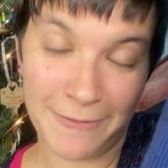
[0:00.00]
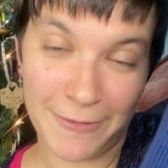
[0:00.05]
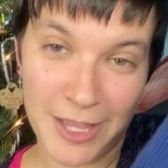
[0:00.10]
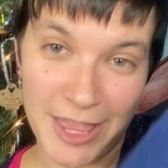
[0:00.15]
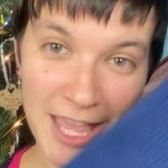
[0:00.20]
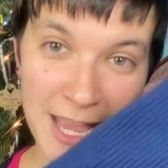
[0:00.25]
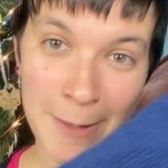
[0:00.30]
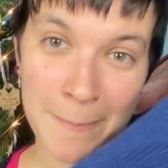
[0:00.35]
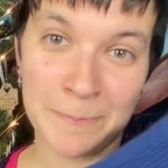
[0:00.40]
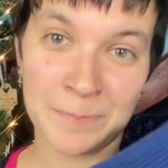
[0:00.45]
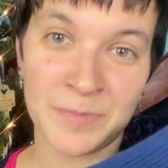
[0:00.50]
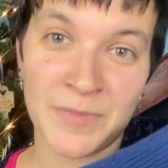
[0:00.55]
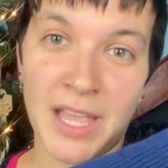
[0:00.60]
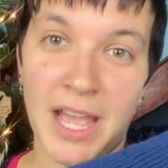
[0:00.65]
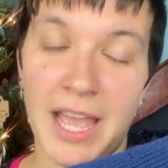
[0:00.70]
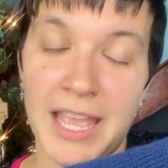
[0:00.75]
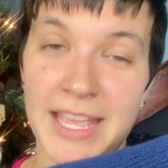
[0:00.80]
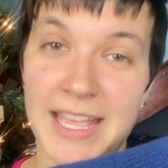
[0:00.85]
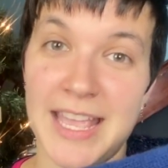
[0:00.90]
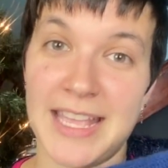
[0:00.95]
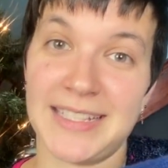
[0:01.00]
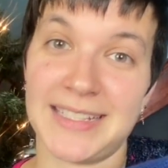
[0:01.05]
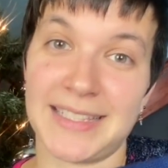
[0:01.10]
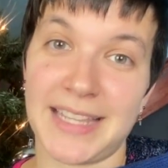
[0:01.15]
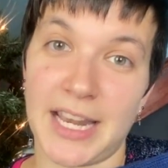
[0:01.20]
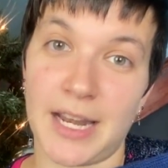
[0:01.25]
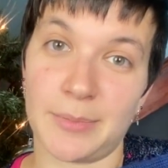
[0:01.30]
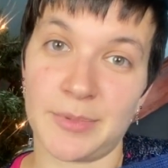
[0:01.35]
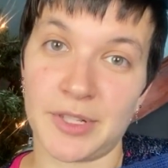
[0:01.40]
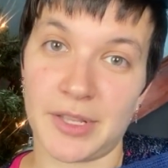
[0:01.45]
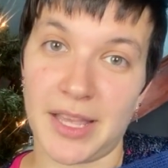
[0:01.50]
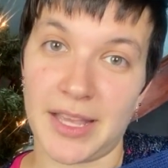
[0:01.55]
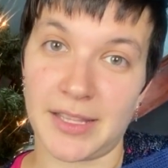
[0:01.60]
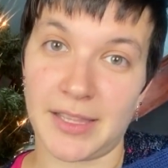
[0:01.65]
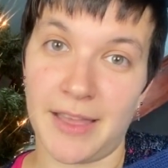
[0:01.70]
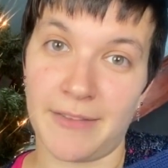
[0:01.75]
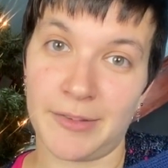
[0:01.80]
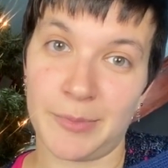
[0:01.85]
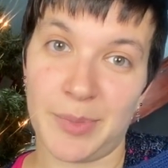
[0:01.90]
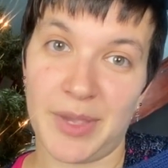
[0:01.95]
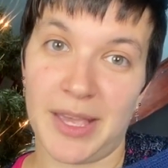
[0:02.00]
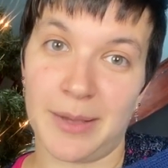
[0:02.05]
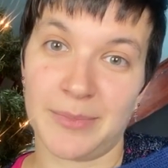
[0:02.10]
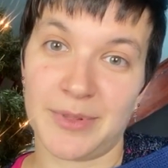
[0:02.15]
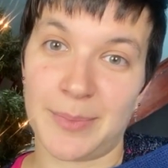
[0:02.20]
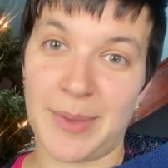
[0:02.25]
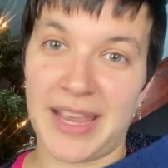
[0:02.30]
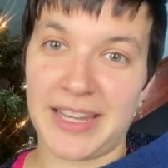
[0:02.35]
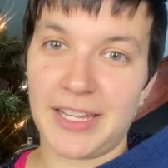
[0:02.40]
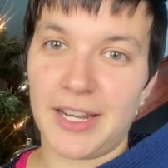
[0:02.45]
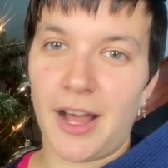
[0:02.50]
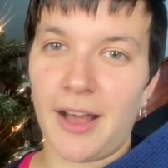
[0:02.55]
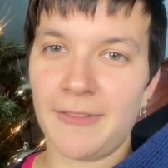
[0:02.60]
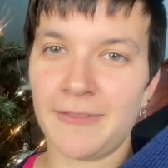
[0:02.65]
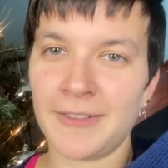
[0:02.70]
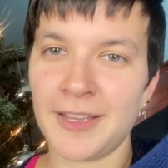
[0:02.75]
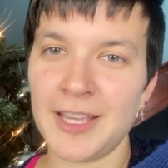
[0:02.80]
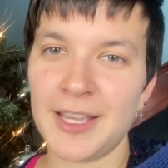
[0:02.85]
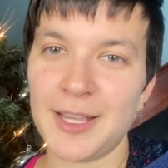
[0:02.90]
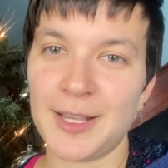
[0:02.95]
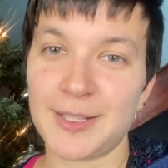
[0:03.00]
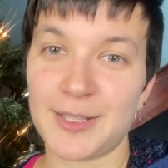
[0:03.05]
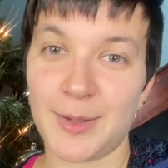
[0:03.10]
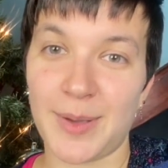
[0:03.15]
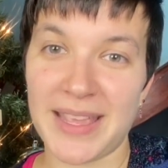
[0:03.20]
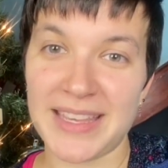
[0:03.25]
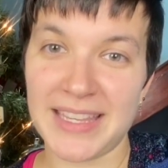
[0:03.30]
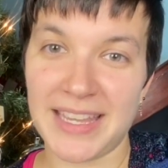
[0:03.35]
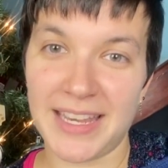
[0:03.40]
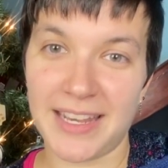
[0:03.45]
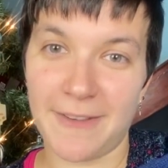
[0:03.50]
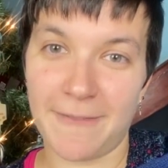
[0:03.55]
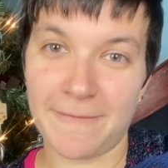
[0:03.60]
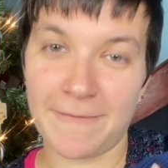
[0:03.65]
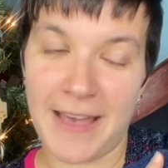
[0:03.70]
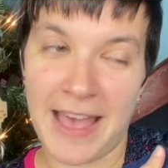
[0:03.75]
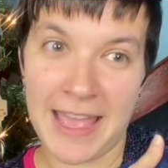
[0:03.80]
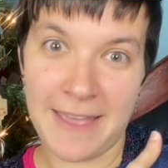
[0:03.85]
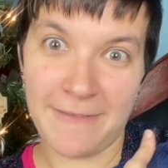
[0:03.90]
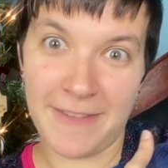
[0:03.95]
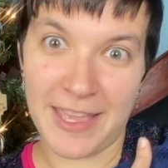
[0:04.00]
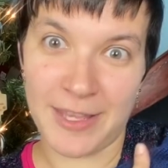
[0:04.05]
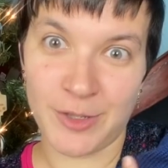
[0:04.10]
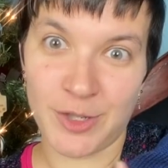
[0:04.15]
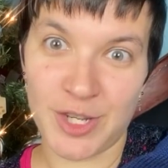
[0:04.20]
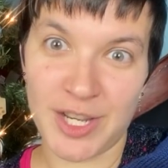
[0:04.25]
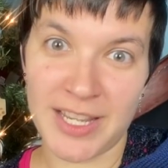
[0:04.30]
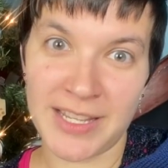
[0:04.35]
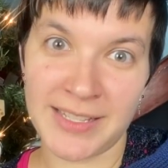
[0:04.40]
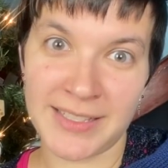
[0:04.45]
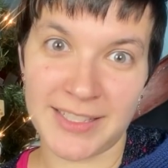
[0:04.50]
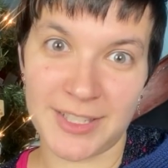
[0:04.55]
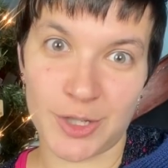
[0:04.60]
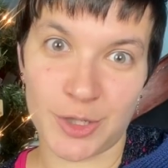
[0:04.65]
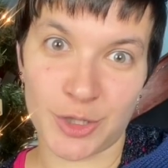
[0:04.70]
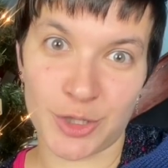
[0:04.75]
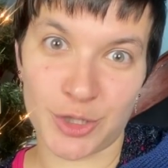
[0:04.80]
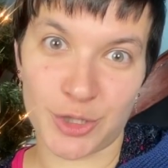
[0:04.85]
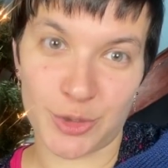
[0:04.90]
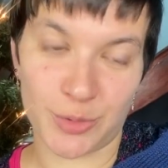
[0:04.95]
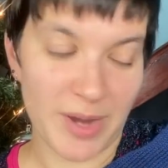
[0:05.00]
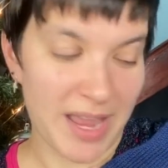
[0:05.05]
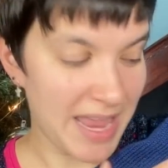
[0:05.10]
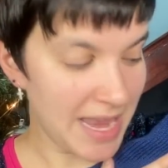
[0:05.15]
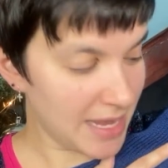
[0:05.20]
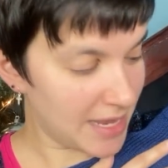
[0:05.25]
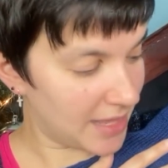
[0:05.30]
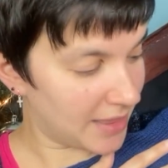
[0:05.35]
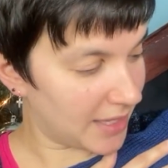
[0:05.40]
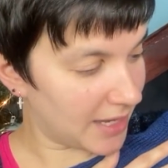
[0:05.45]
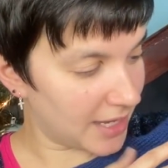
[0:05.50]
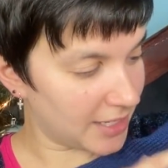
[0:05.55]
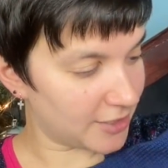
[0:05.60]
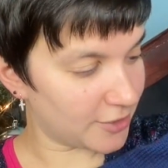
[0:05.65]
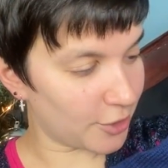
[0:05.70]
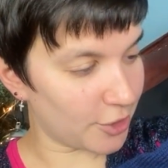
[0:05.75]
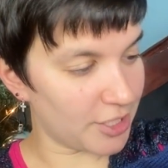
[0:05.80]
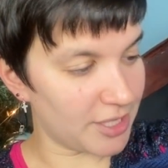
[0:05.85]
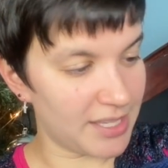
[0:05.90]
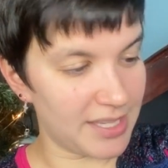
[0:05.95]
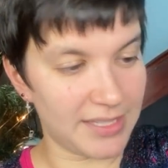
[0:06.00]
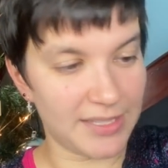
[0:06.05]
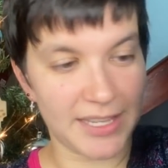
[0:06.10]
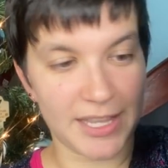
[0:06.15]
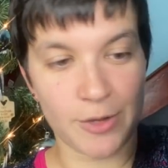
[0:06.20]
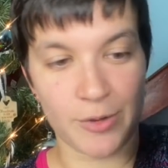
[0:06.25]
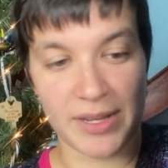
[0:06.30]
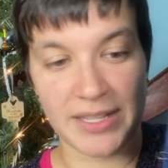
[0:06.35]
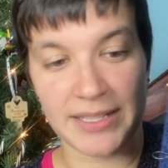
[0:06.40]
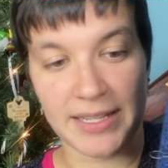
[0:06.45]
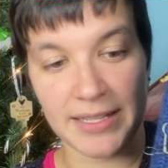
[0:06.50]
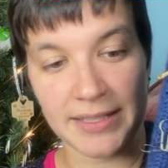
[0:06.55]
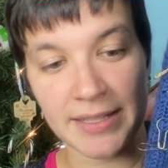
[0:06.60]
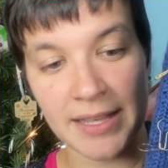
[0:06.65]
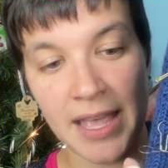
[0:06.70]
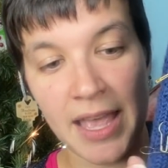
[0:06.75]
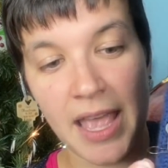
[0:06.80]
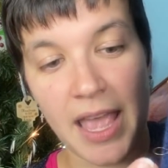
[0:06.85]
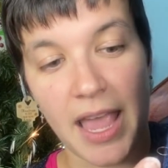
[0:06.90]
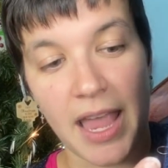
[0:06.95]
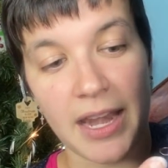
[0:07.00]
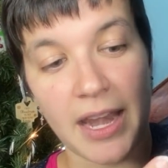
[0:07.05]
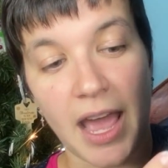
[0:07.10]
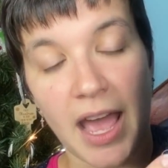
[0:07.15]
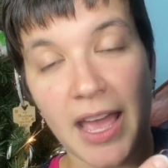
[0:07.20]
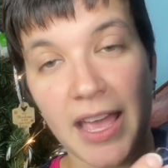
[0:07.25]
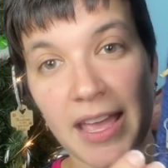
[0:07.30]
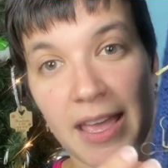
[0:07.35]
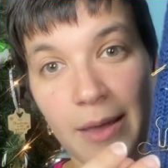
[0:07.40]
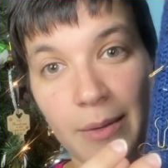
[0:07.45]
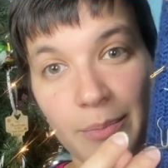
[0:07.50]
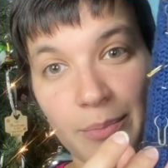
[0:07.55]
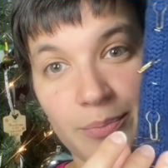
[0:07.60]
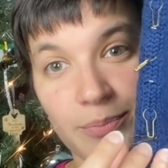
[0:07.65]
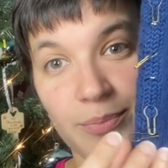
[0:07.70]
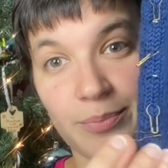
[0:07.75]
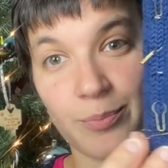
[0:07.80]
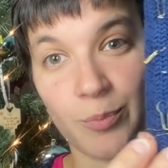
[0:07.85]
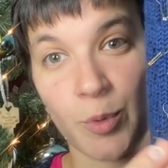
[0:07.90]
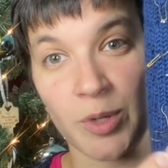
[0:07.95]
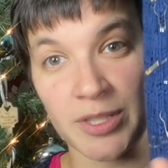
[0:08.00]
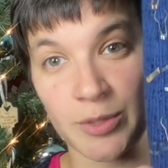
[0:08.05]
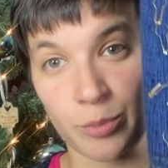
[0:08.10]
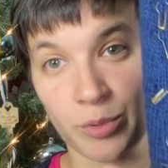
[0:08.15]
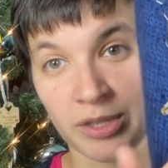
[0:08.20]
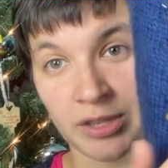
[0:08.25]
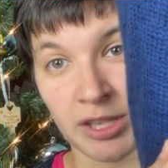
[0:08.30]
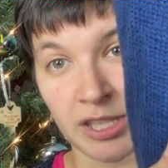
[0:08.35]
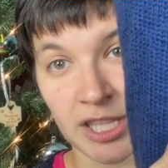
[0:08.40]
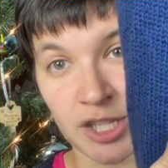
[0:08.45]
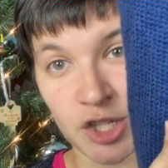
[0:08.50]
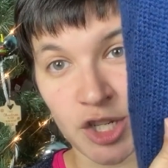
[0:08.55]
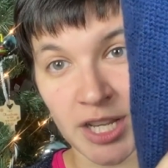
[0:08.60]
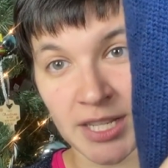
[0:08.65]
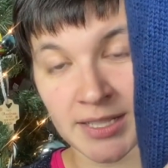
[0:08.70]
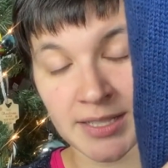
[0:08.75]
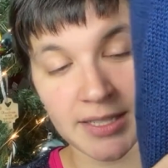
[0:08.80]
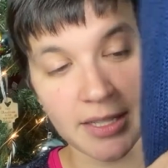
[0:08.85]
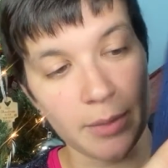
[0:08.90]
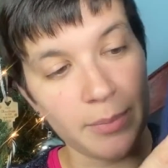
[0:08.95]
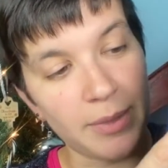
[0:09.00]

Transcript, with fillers: everything. I again stayed up till like 11 p.m. to bind it off. So I did five inches just straight and then I started these decreases and I was religious